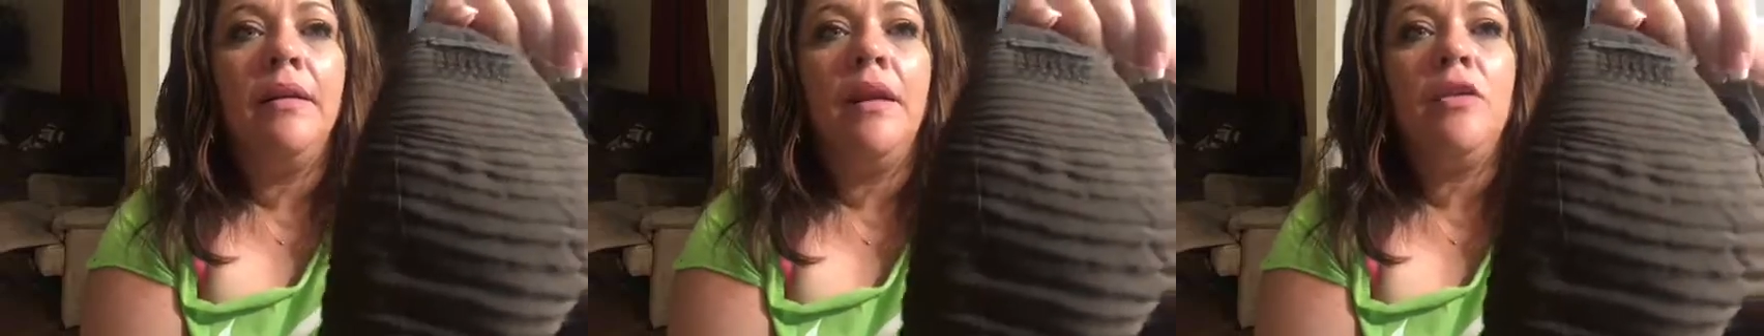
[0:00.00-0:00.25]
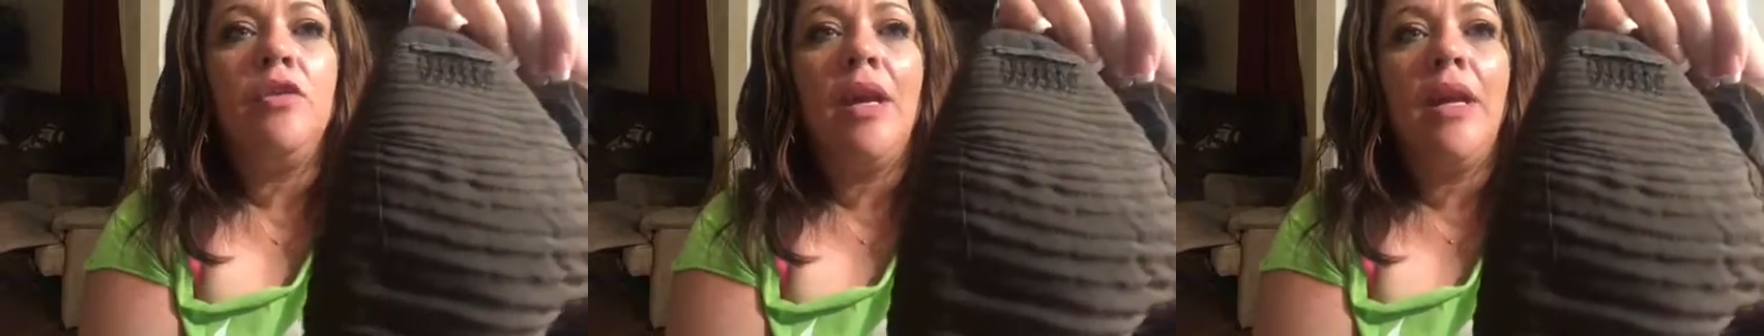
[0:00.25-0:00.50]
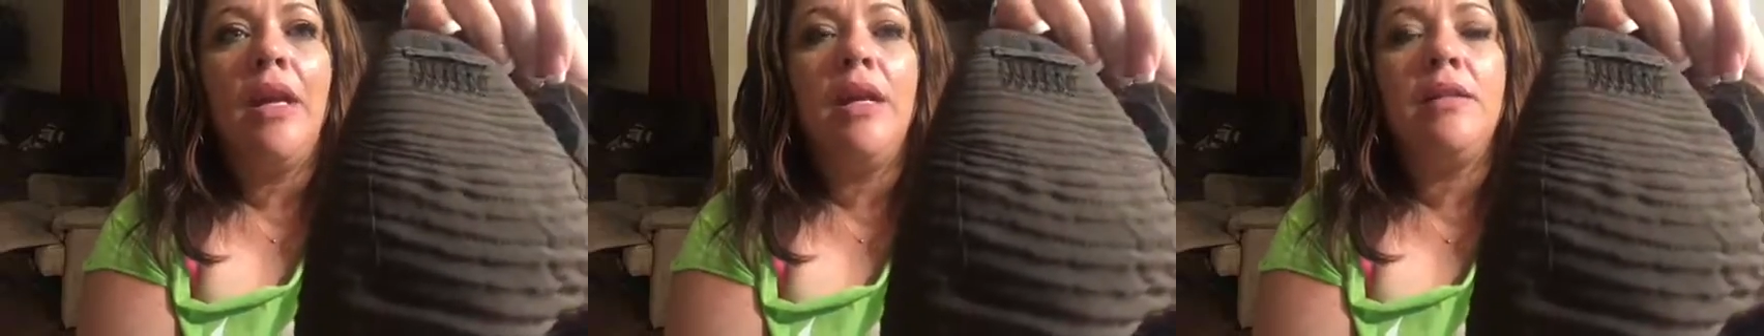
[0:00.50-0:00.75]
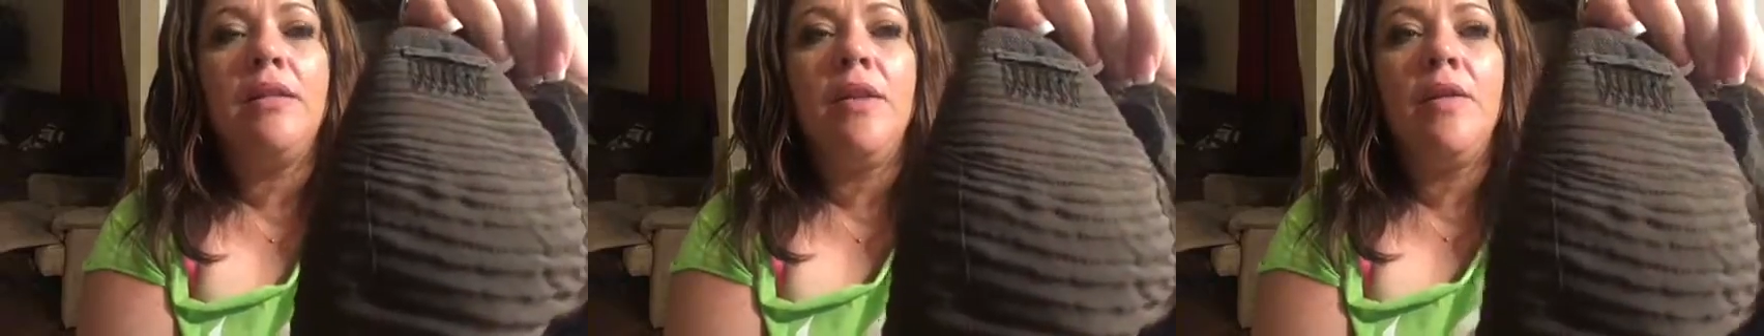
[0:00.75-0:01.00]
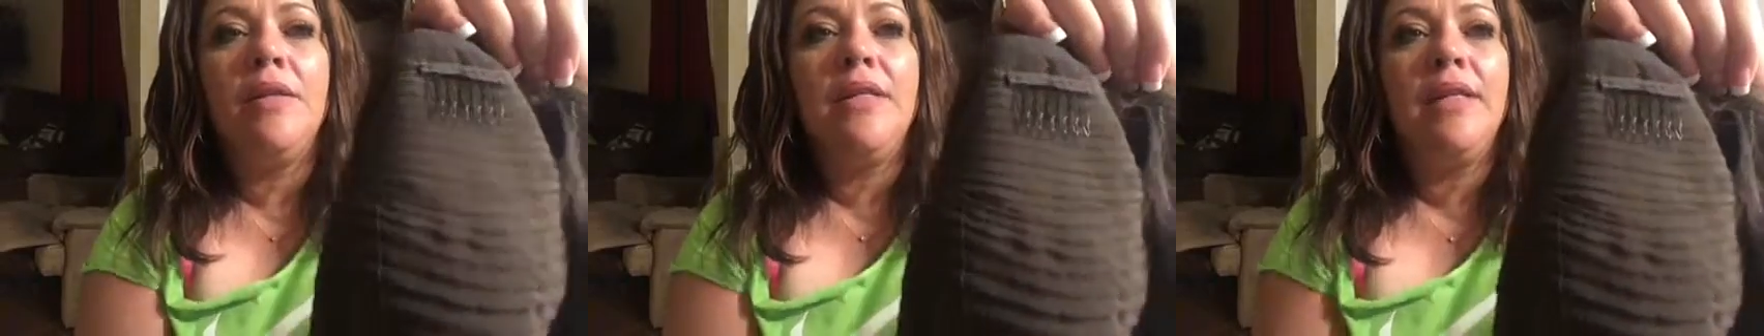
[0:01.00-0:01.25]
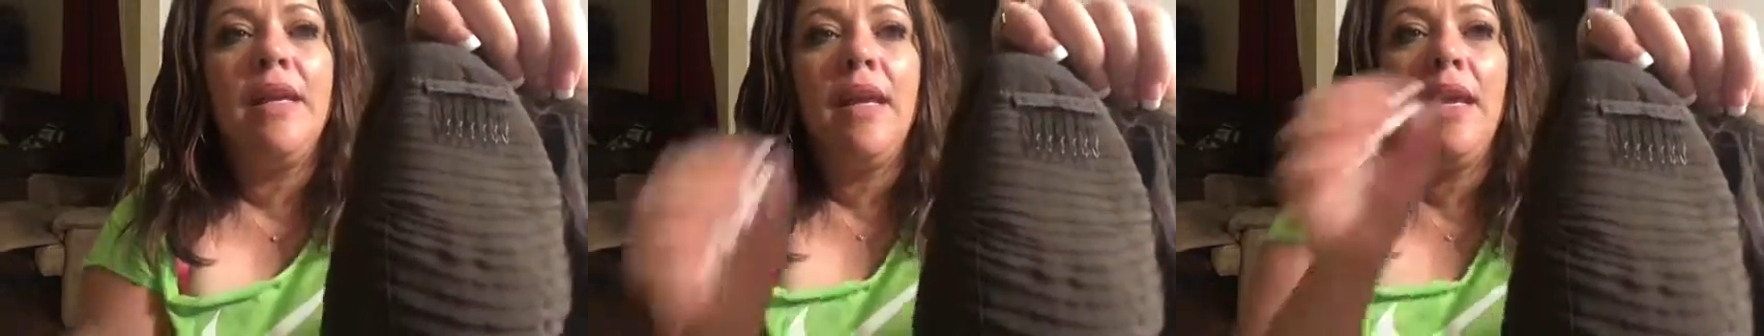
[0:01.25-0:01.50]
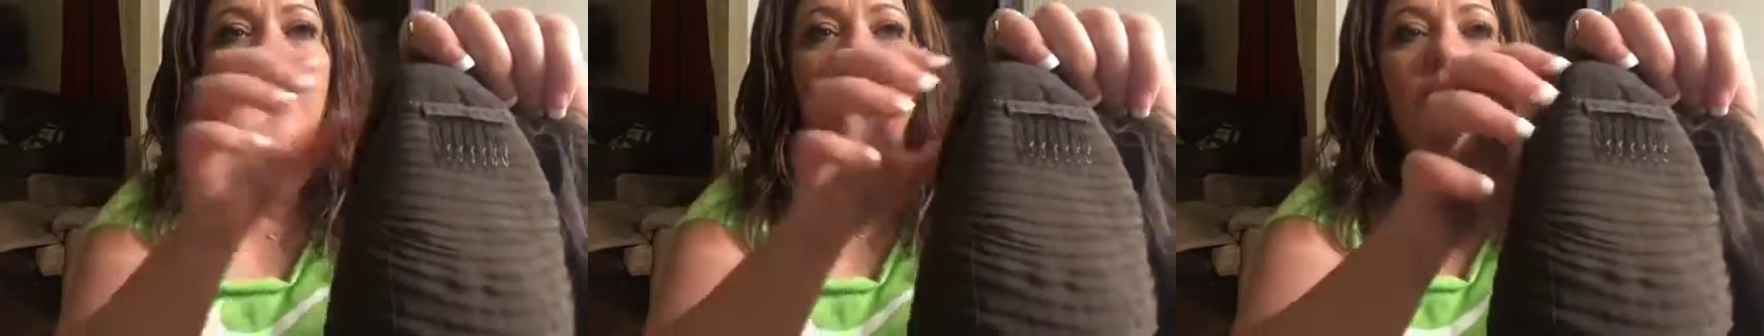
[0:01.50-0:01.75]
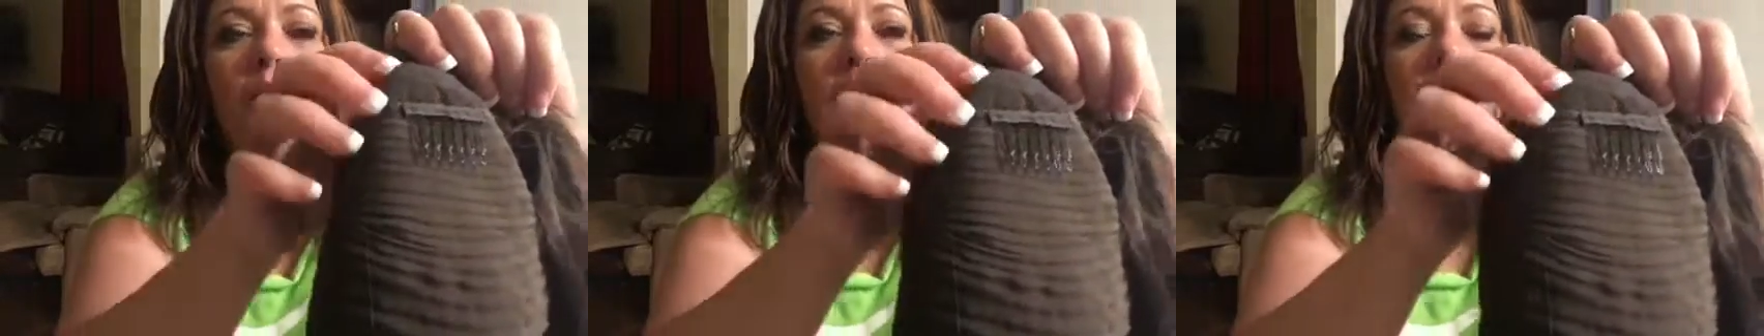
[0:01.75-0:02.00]
I'll try to get as close as I can
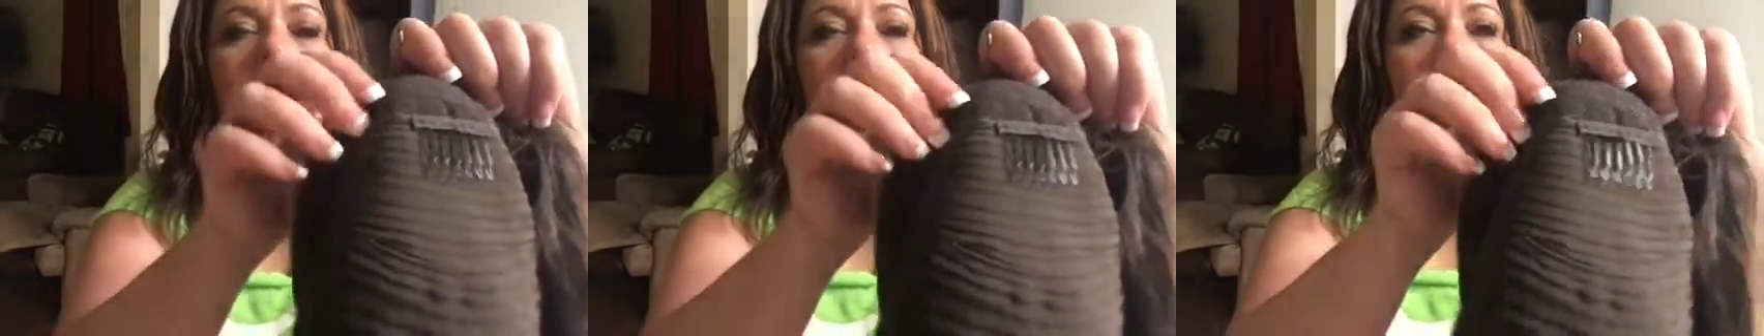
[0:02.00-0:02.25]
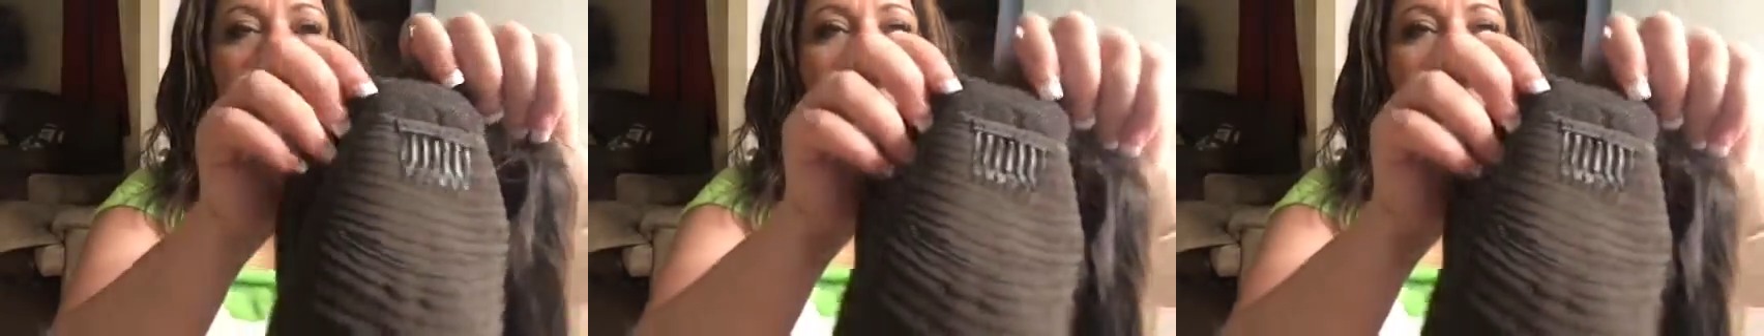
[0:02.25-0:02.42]
for you.